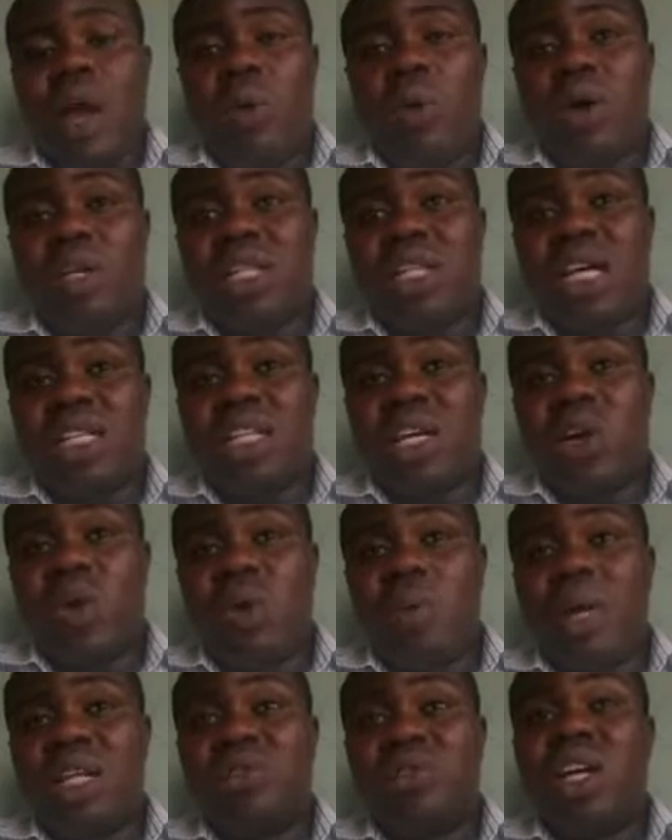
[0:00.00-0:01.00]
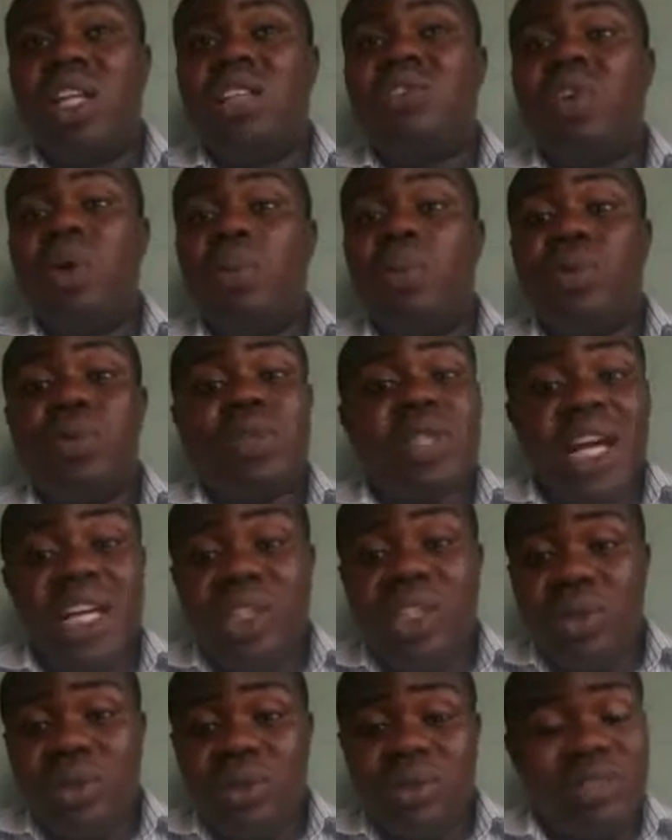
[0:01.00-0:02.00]
What that scale meant for is for
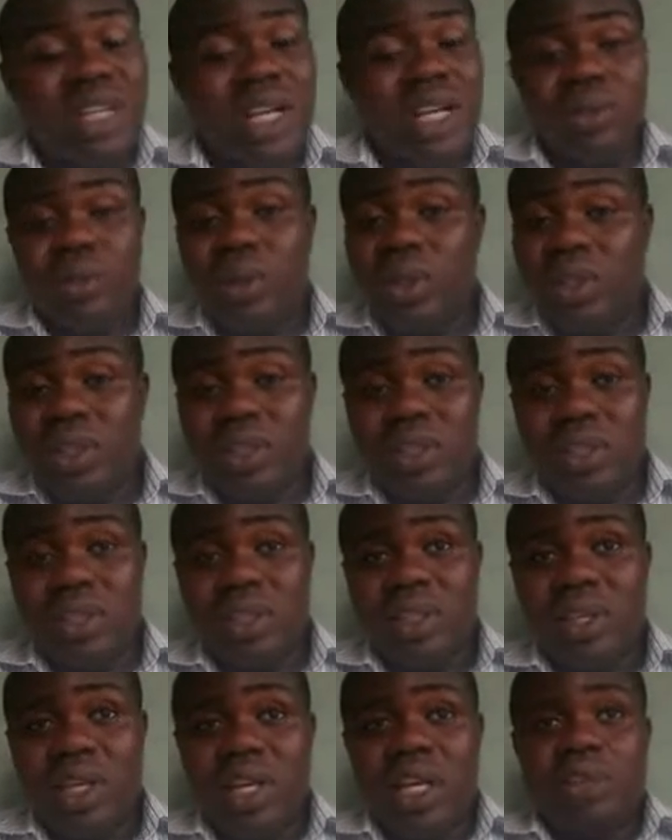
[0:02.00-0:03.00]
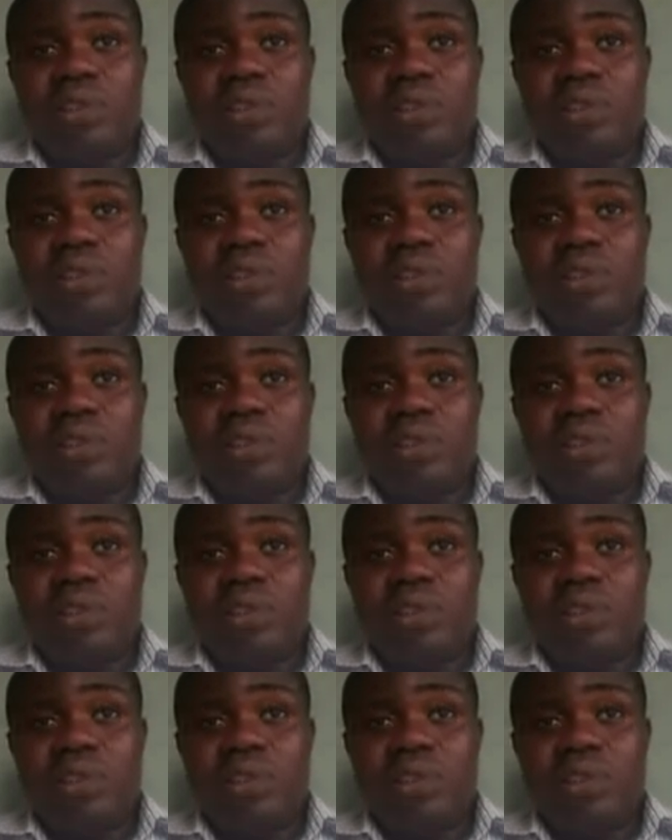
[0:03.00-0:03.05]
protection. That's what it is.